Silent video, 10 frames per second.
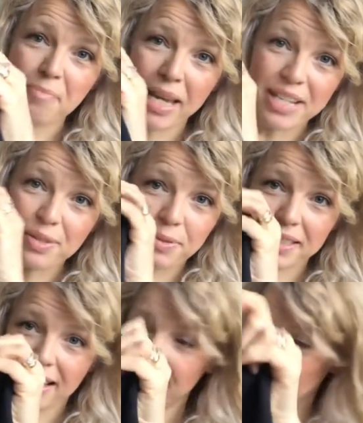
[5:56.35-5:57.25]
made up
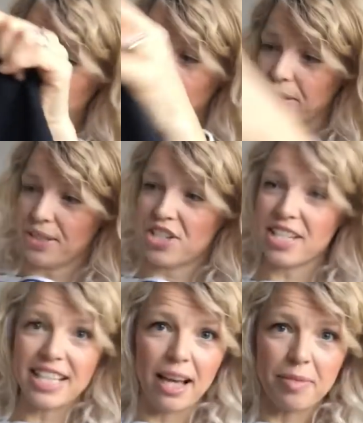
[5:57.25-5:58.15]
with that little
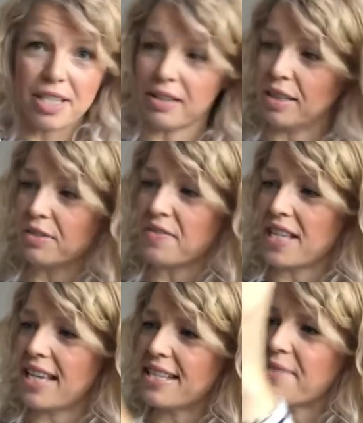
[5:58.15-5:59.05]
purchase. He absolutely
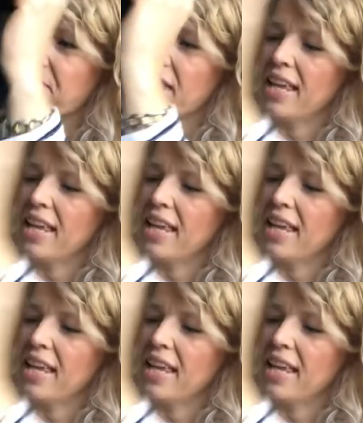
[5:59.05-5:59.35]
loves it.